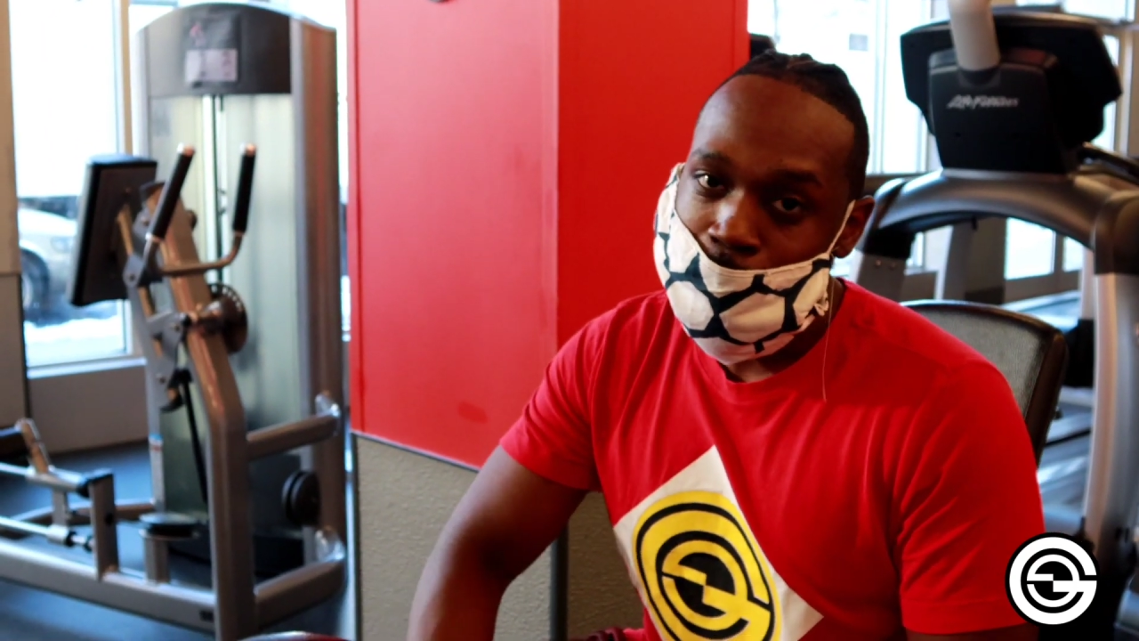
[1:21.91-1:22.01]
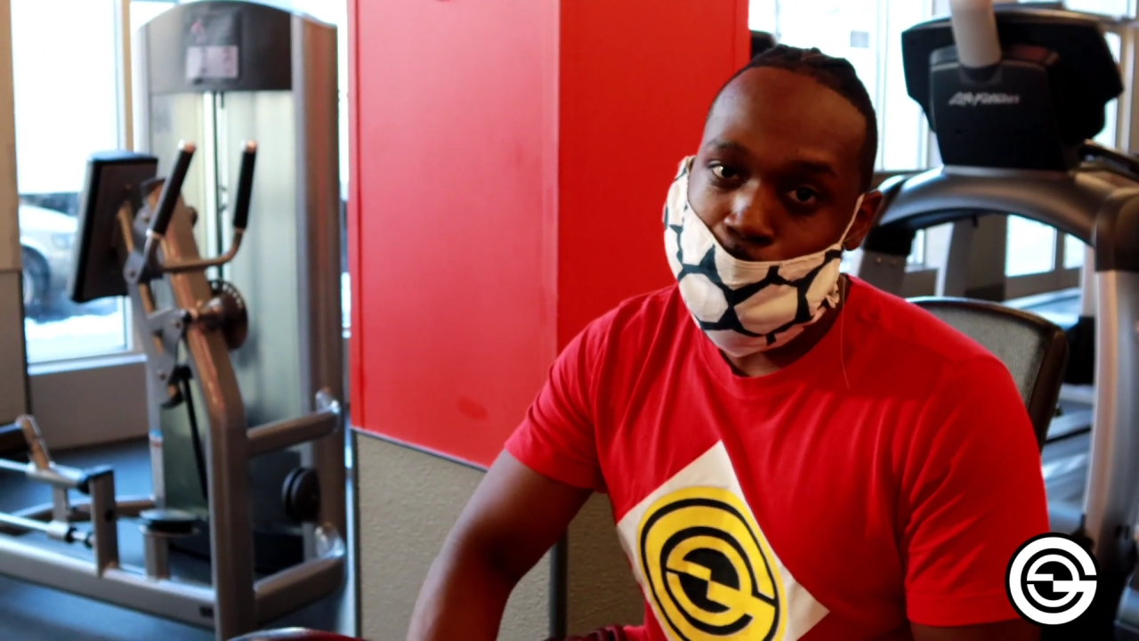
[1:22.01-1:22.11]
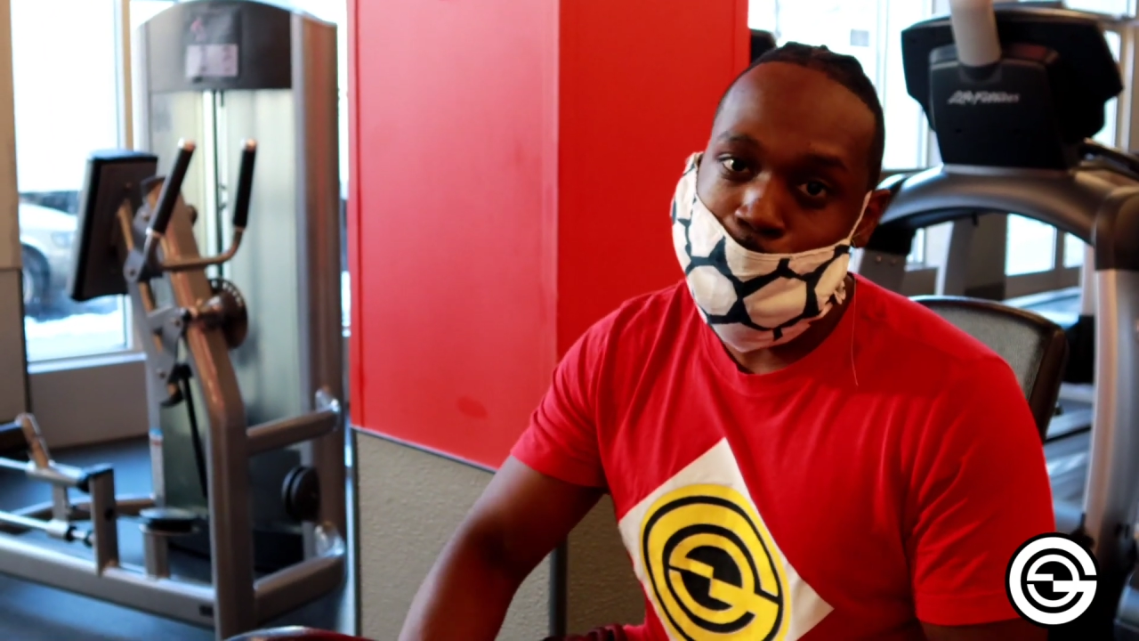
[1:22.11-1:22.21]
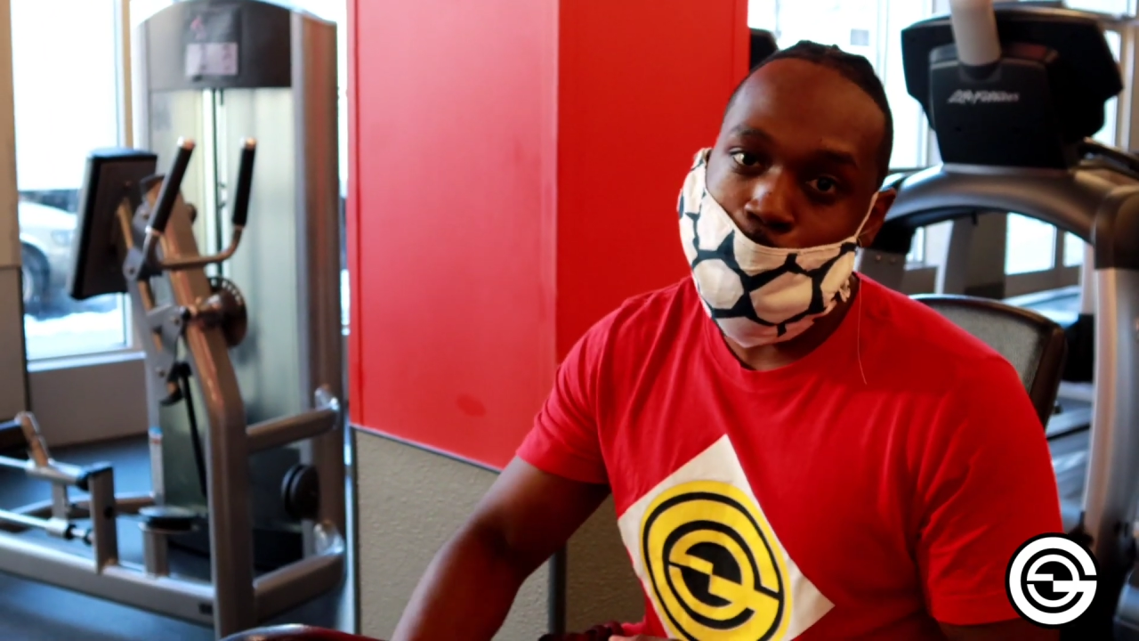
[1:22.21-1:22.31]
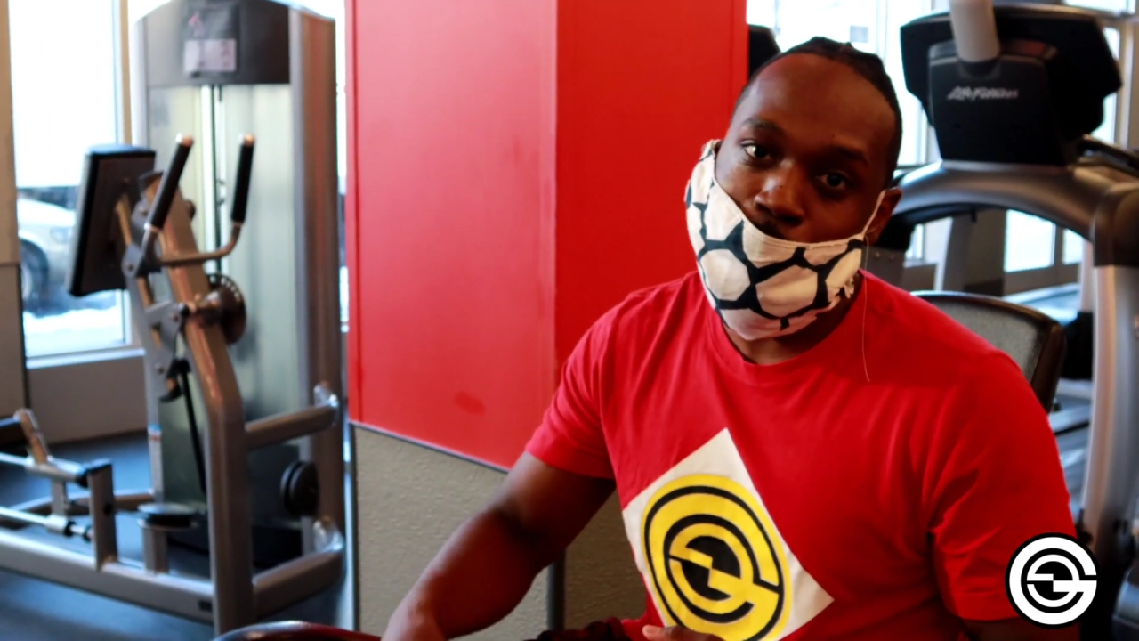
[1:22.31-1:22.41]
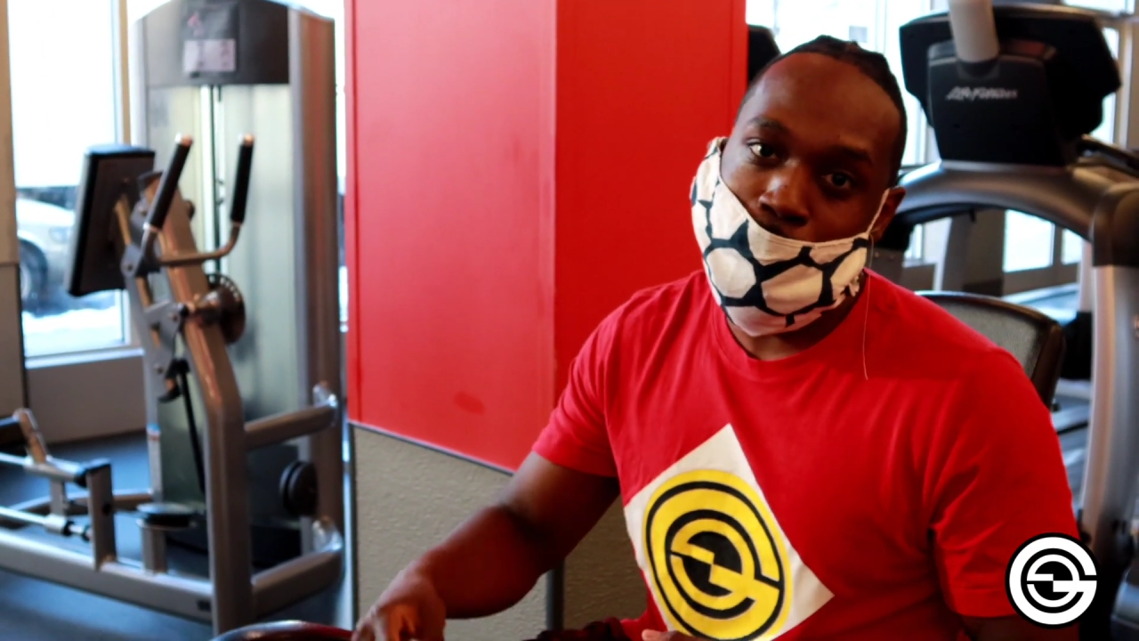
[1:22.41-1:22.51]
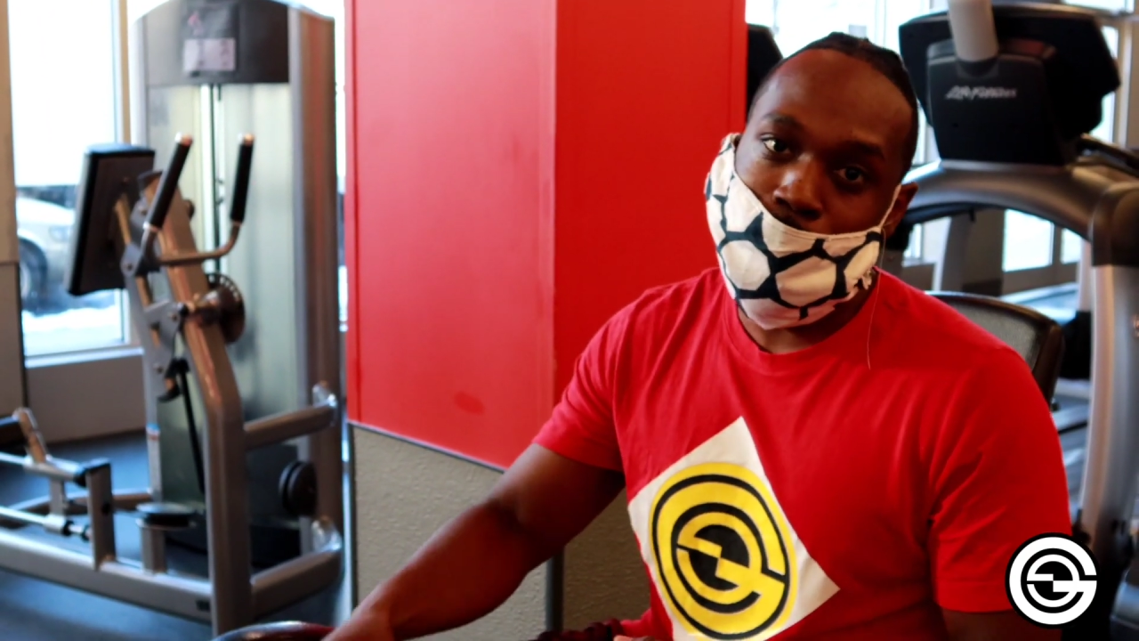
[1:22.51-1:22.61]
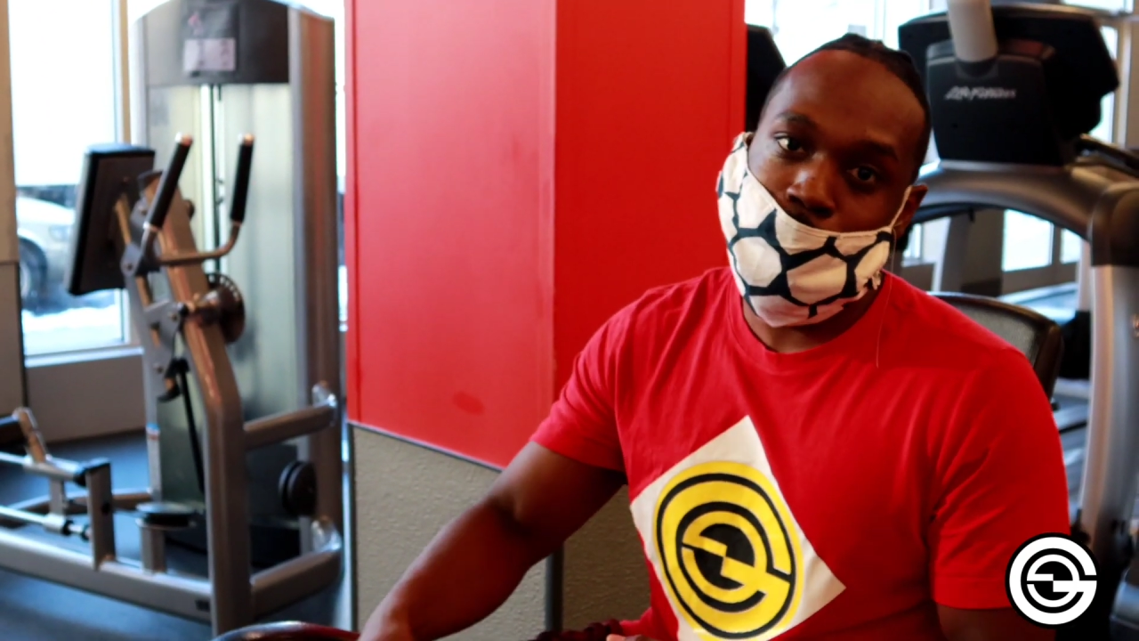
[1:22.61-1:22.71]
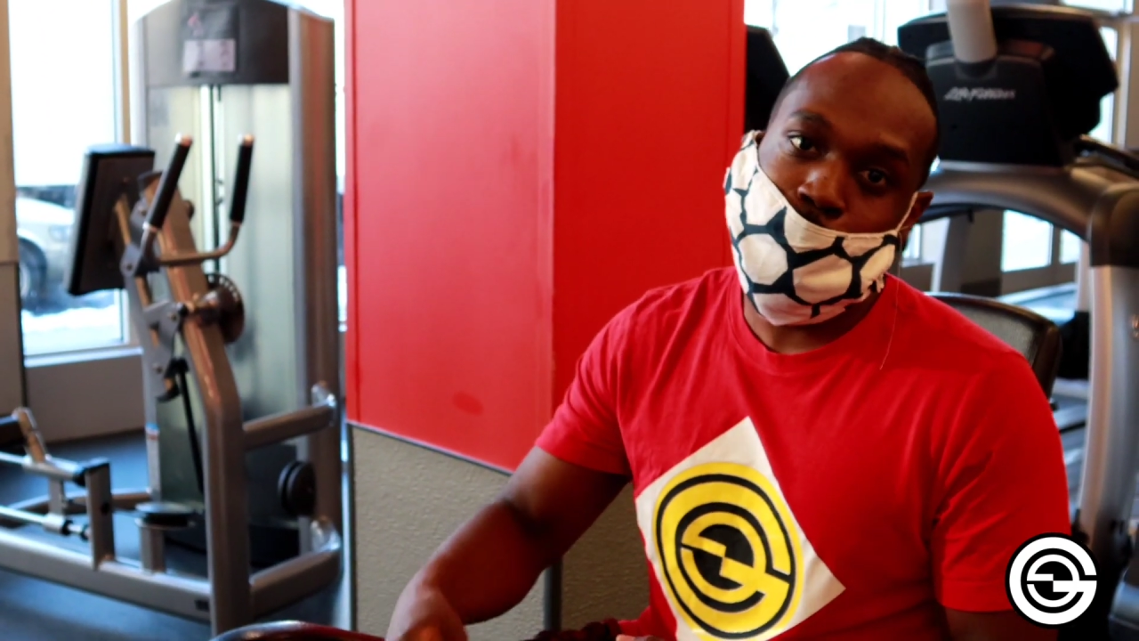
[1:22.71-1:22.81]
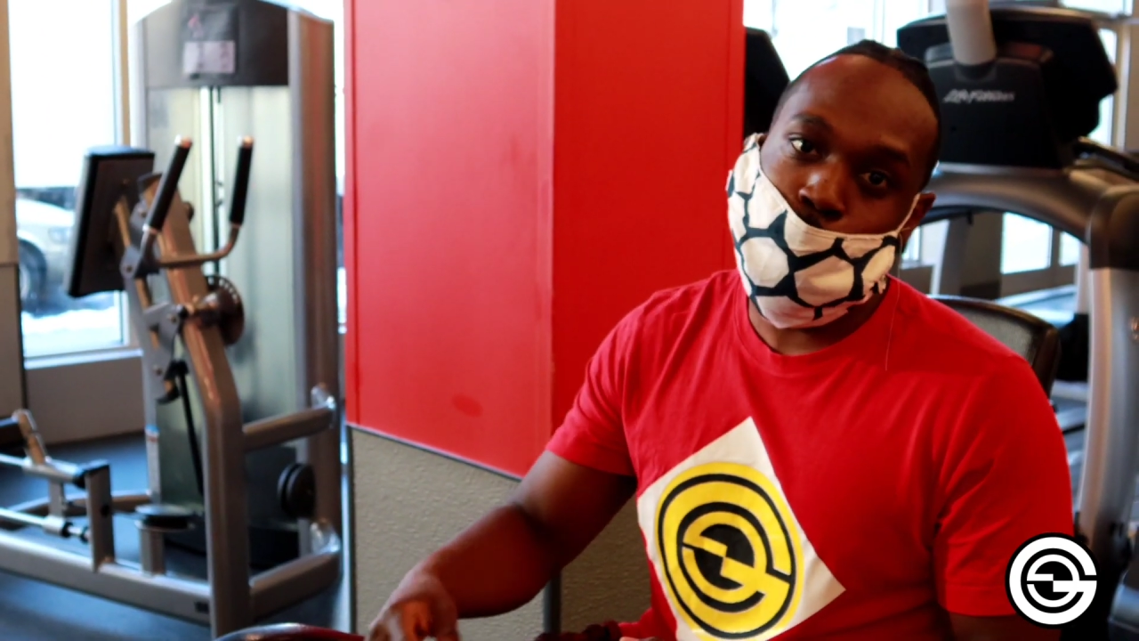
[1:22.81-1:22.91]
So we're gonna wrap out this